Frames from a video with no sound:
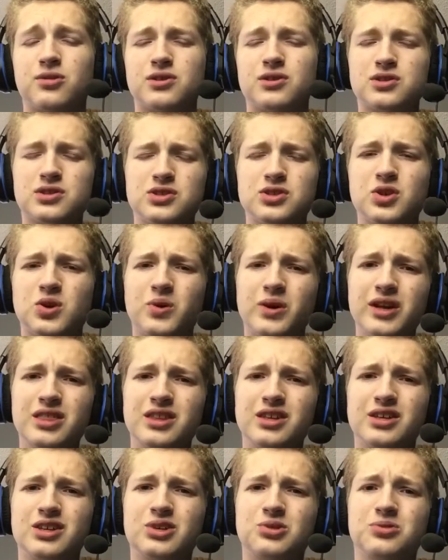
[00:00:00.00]
because it's quite
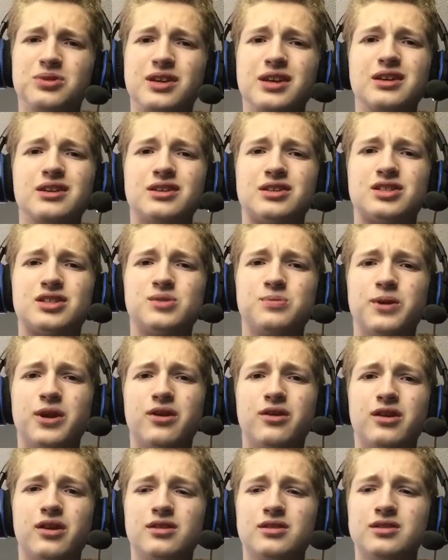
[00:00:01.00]
the unique
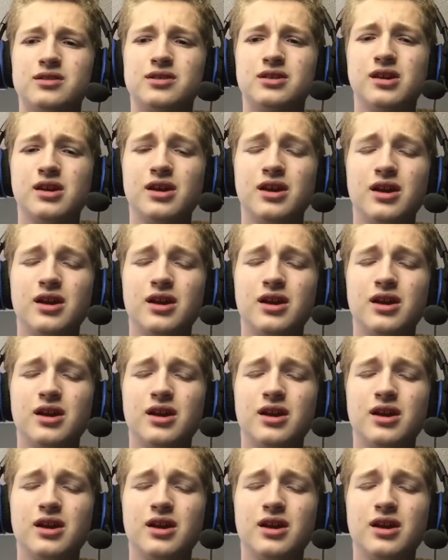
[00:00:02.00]
experience.